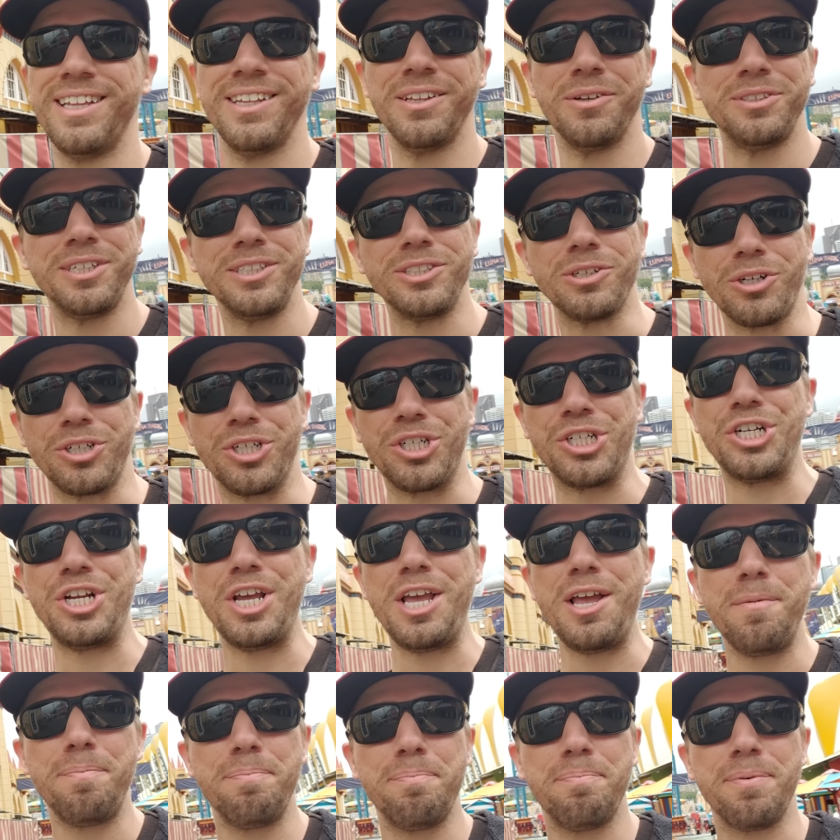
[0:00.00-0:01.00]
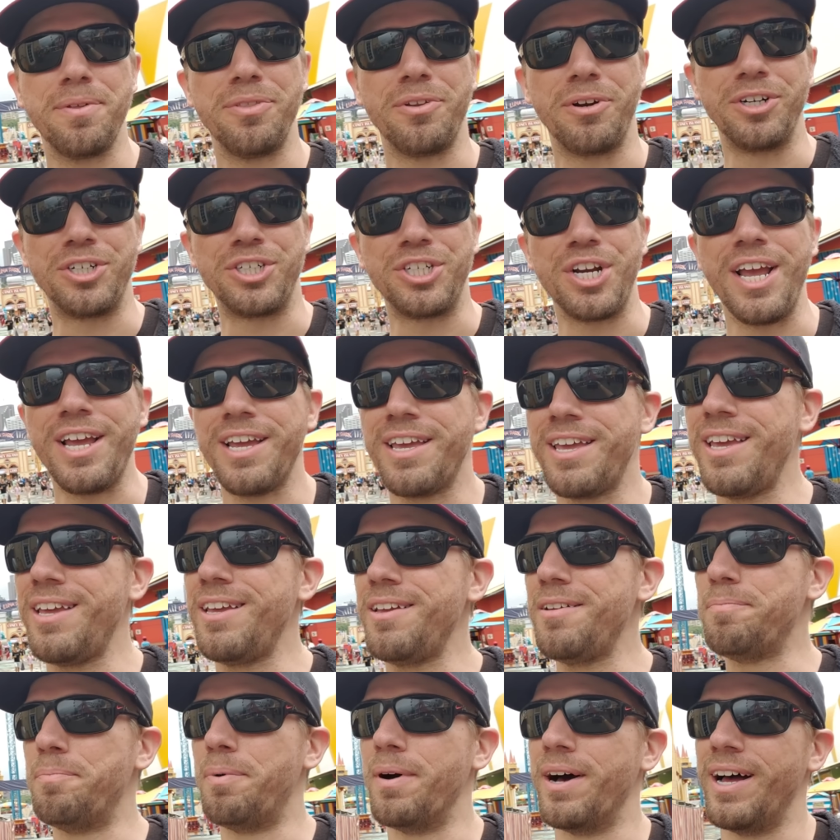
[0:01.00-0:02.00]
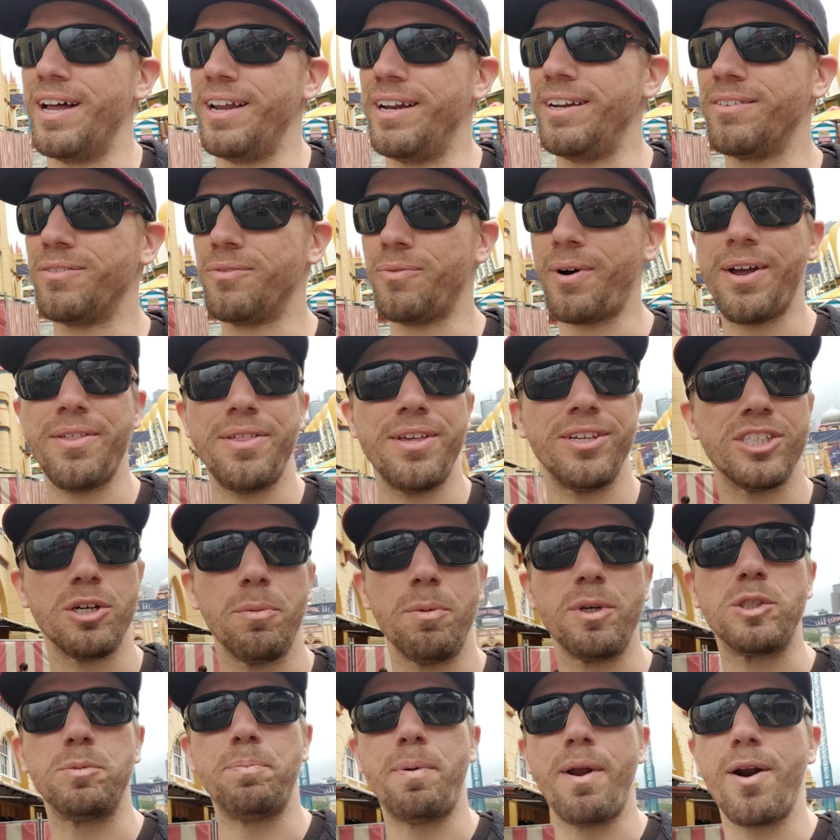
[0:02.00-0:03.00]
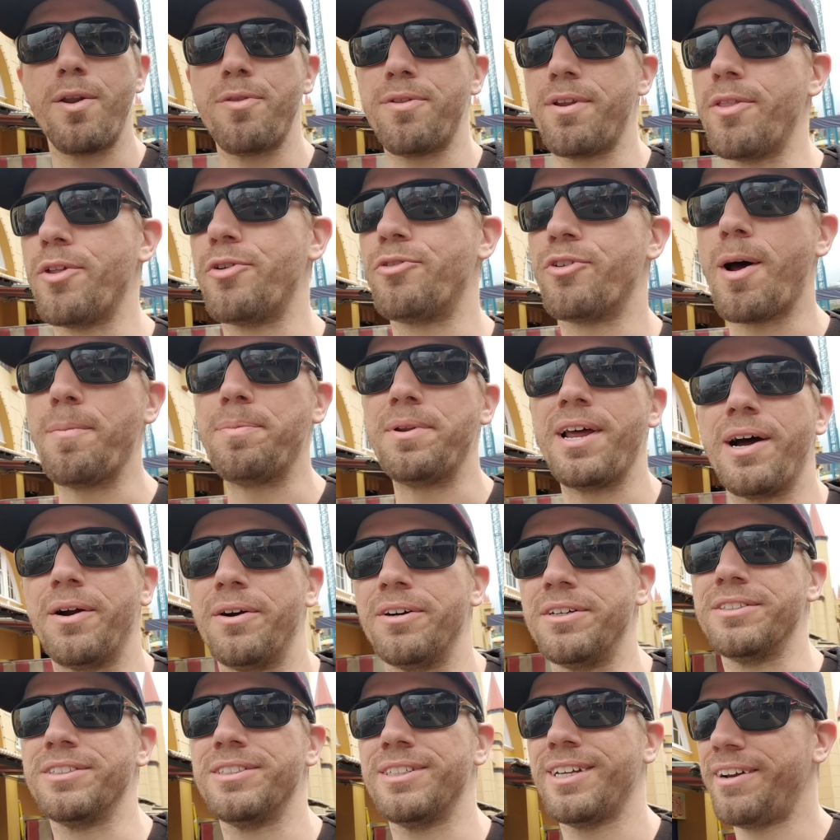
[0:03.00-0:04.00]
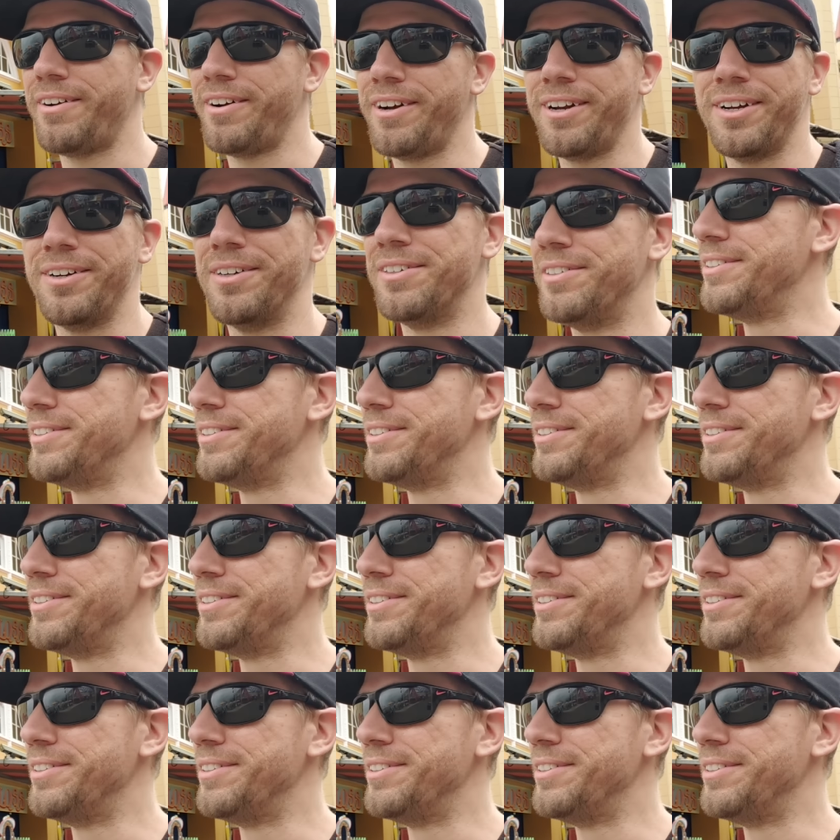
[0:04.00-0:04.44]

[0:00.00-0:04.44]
those things are cheap and they're janky, but why are they so much better than other drop towers? I don't know.